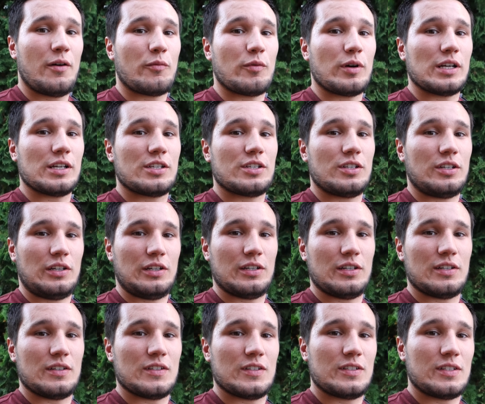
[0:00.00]
which
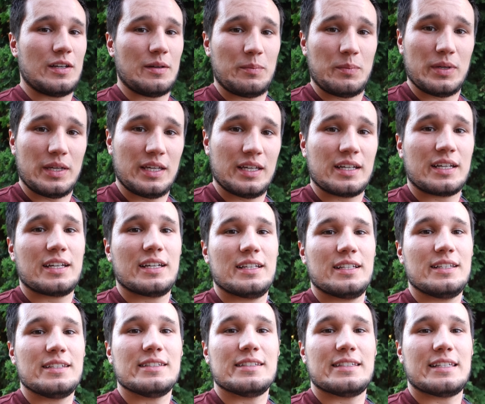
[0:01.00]
is a big
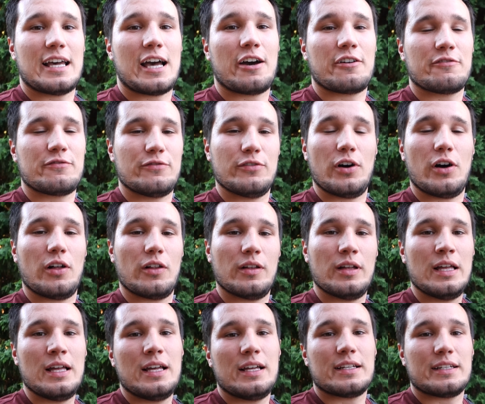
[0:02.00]
downfall.